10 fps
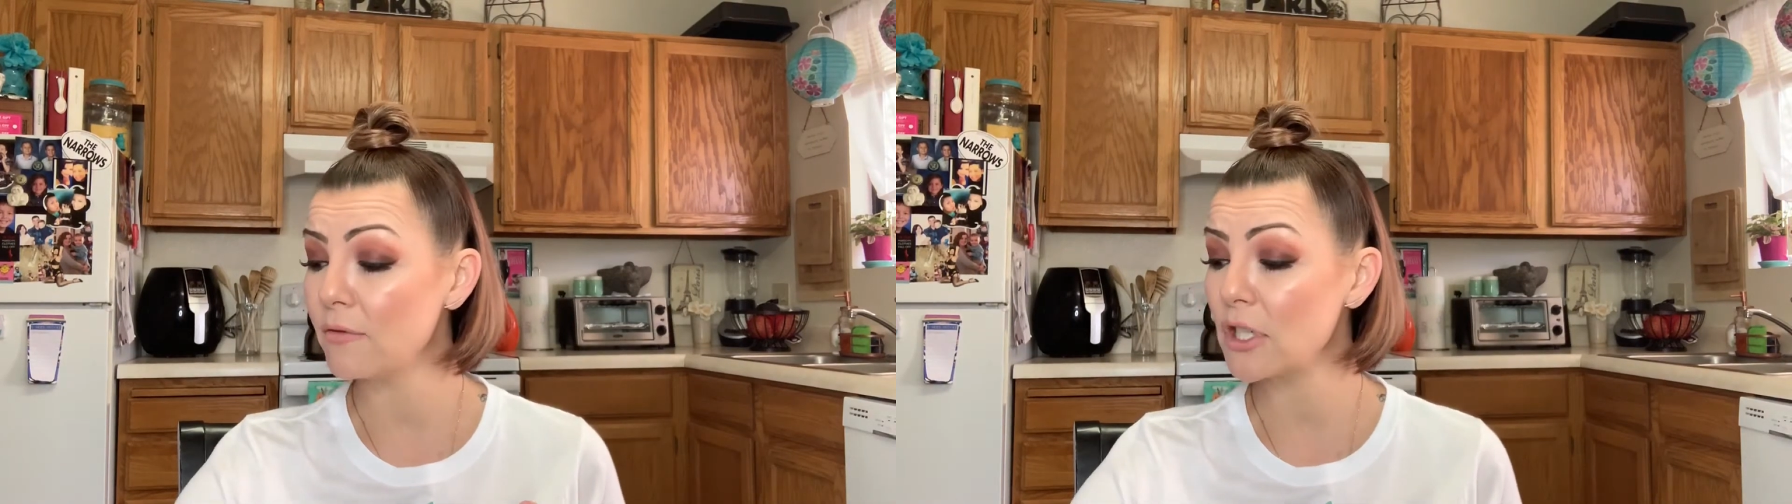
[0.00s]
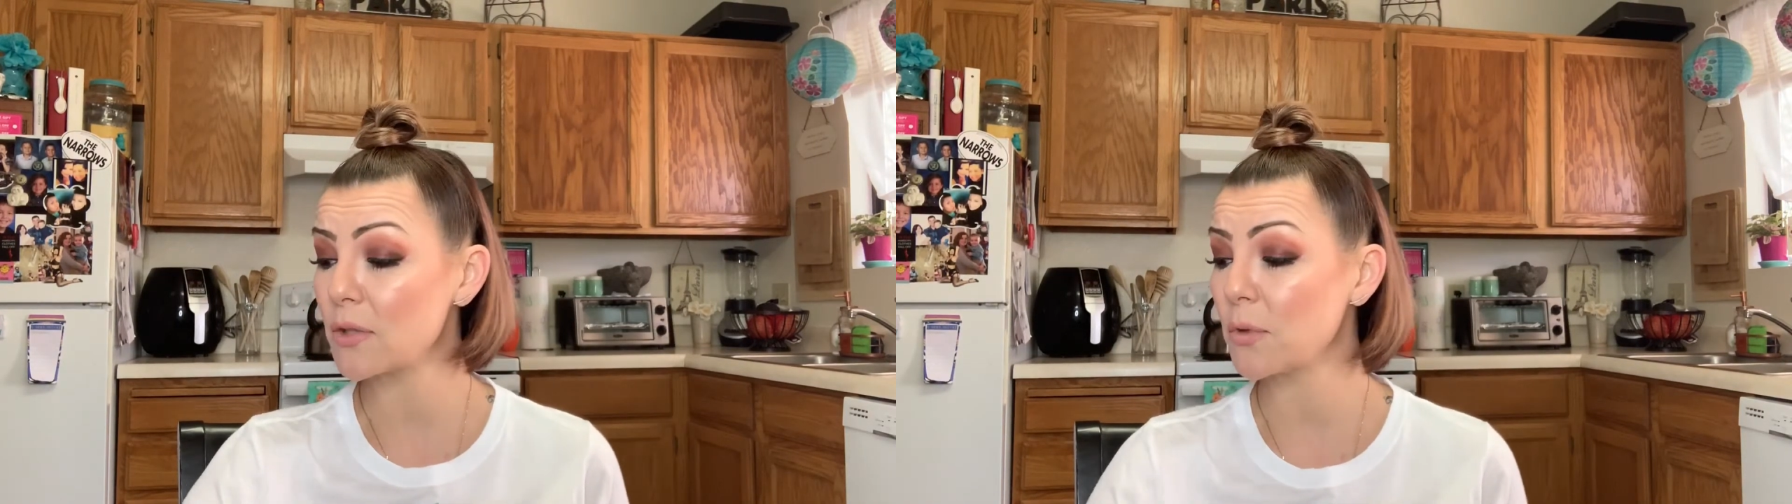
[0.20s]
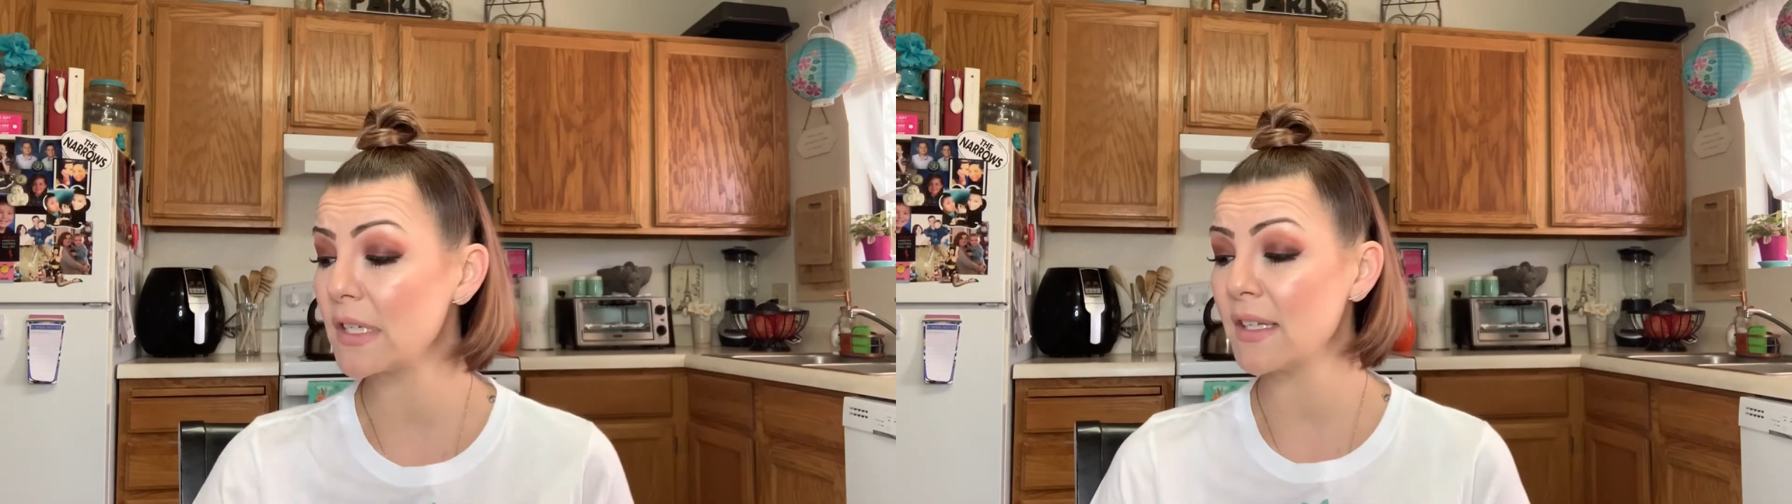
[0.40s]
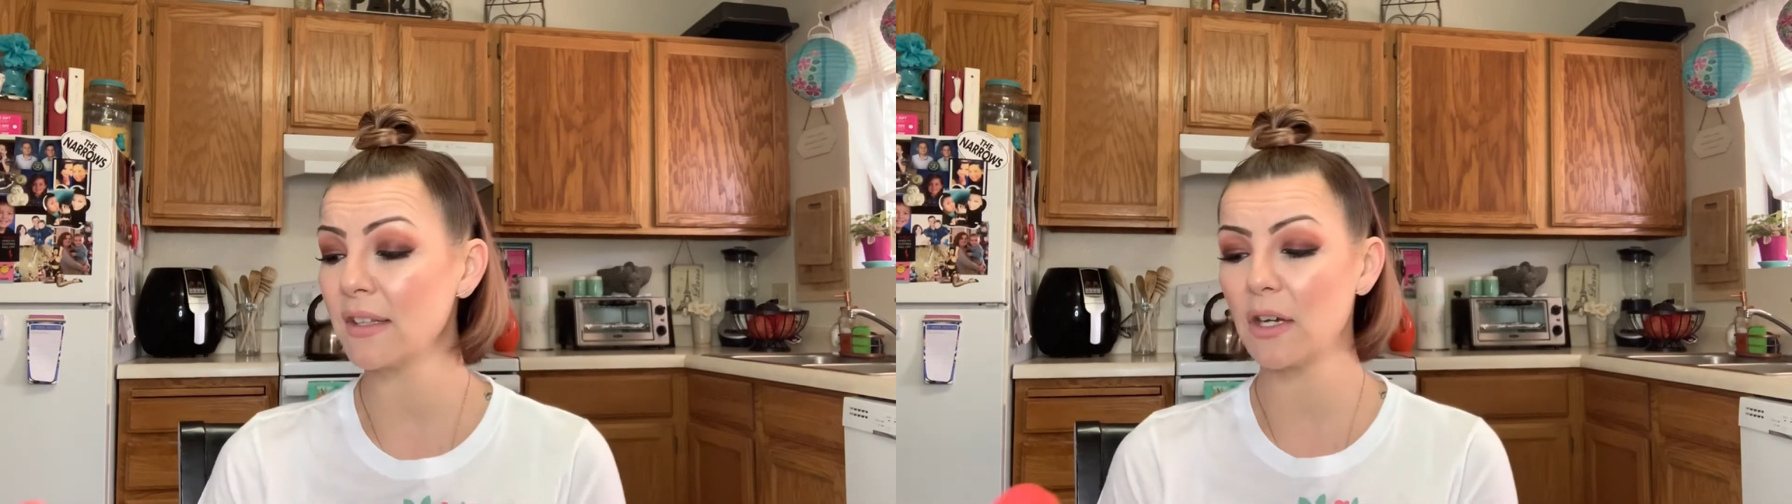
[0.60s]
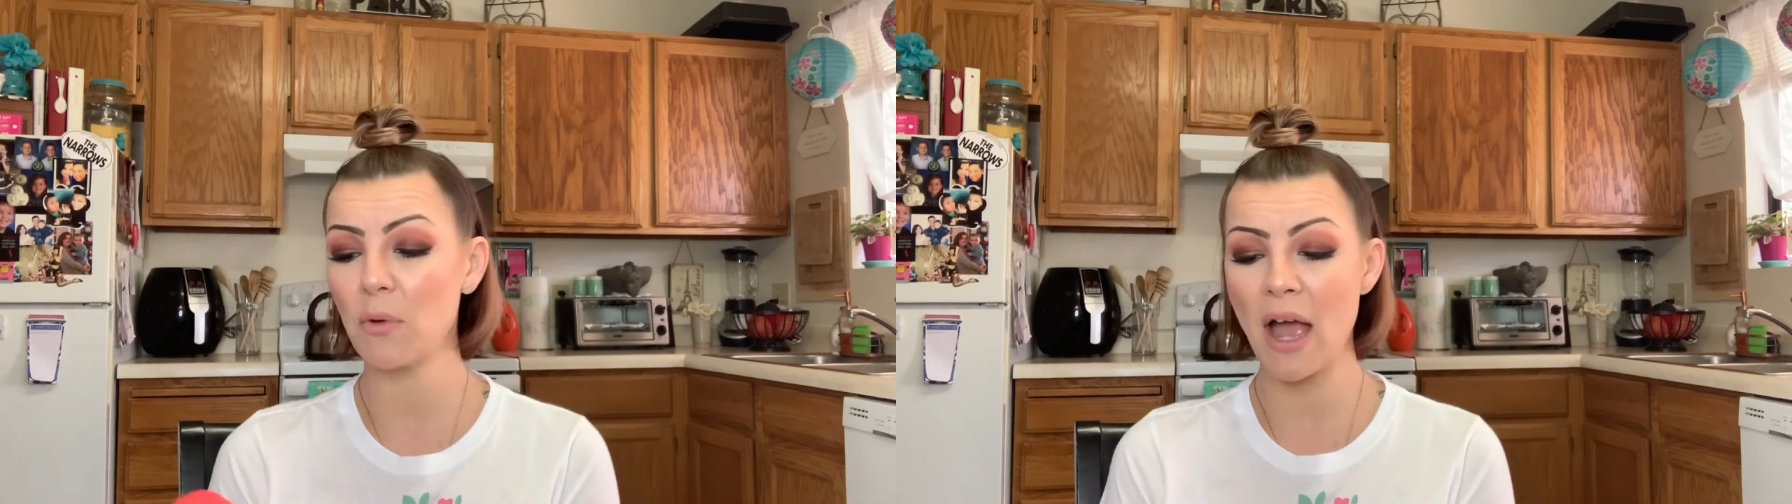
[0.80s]
just
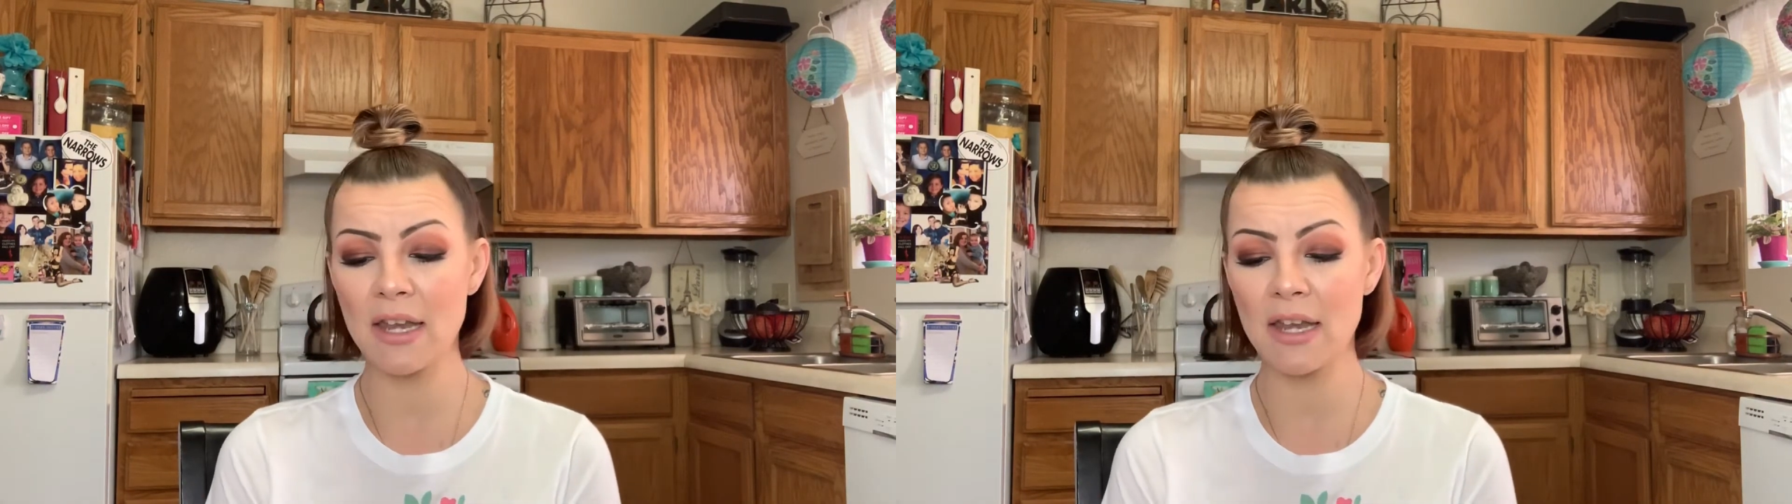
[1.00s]
recently ran